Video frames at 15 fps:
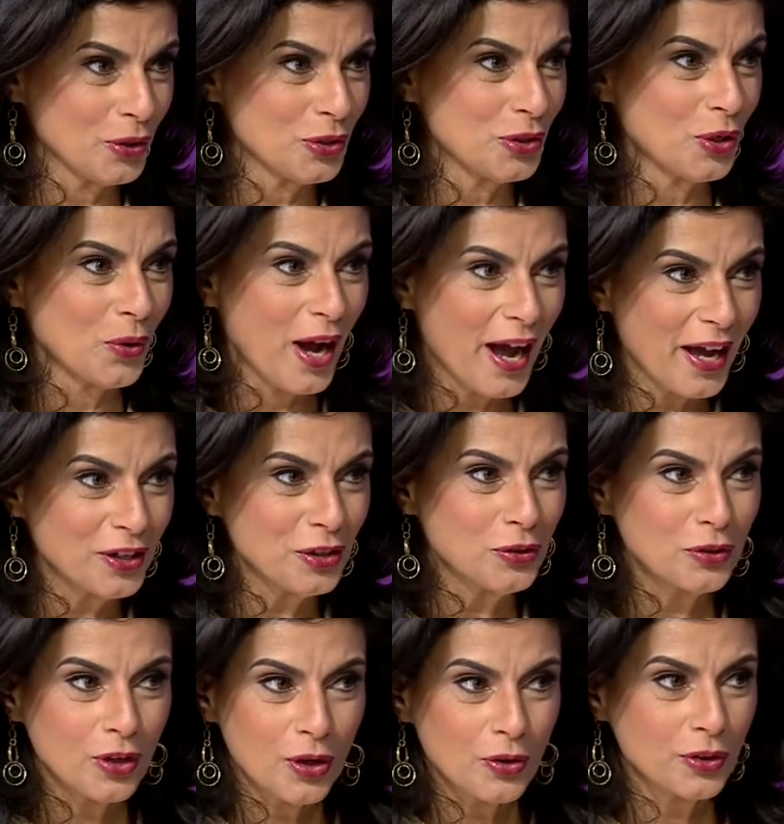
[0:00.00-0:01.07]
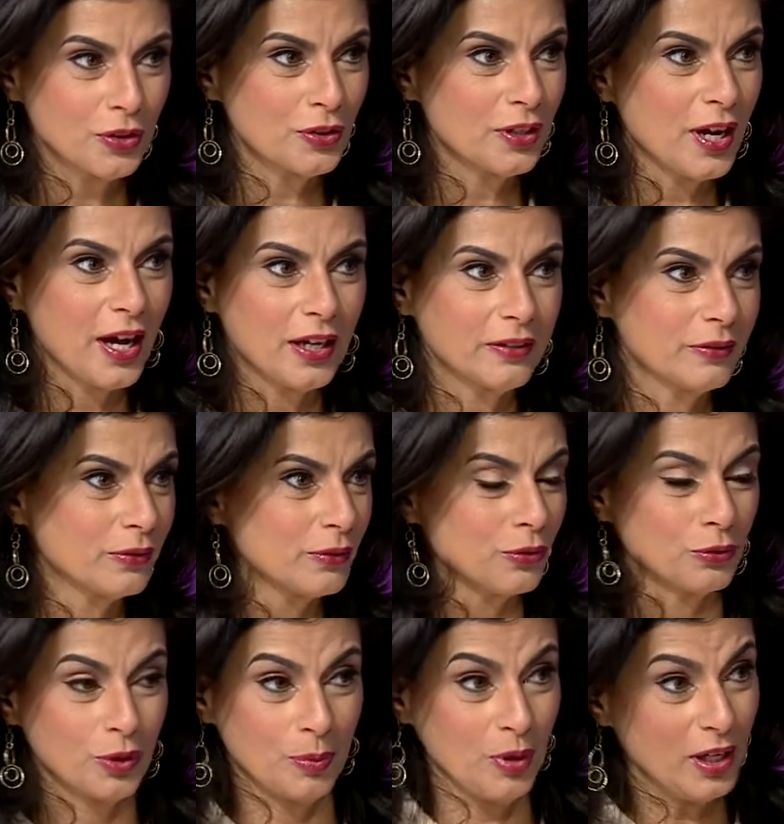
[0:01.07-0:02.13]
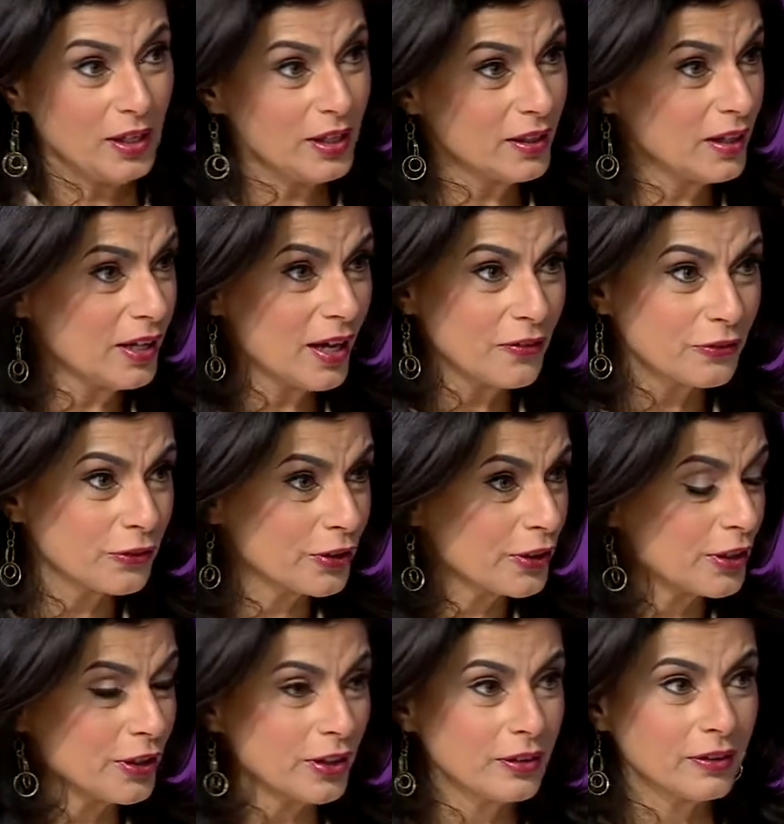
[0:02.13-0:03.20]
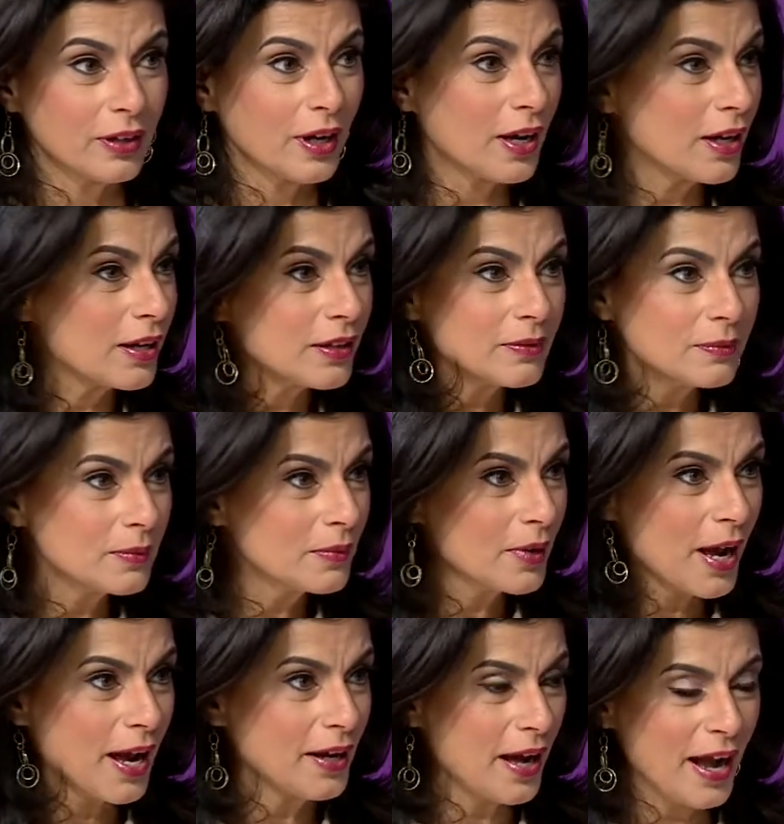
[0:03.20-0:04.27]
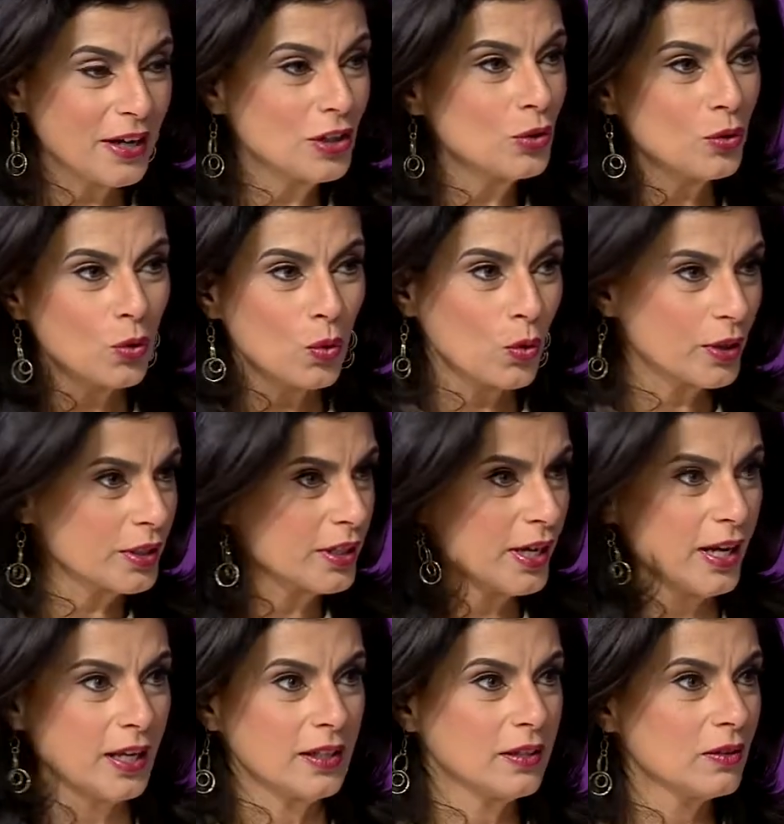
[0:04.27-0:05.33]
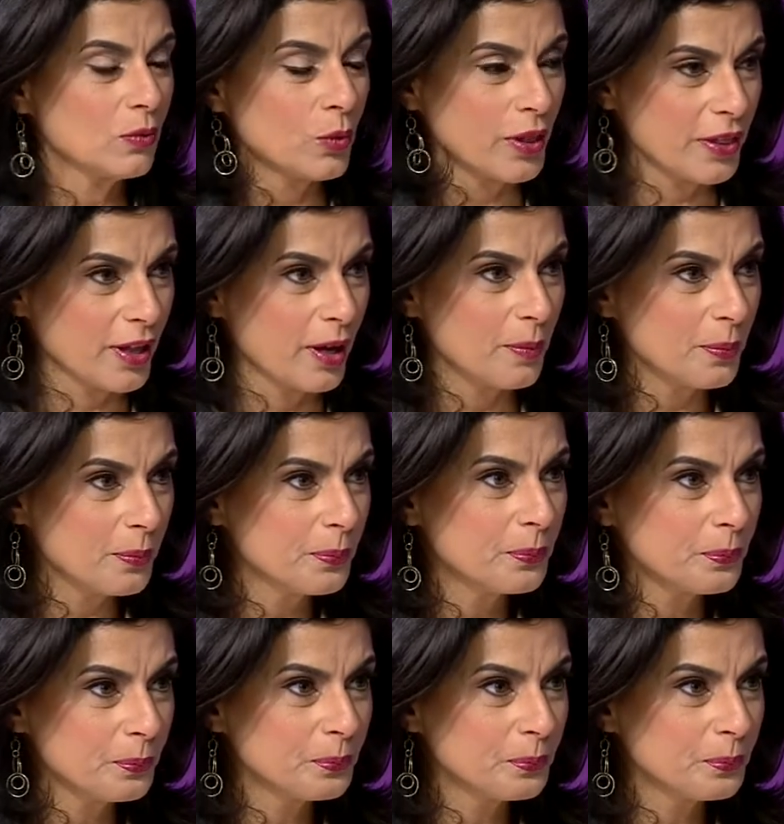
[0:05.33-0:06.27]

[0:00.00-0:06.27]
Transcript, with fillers: Yes, so yes. How do you know you're not repeating the effort? Uh, how, how do you coordinate with them? Well,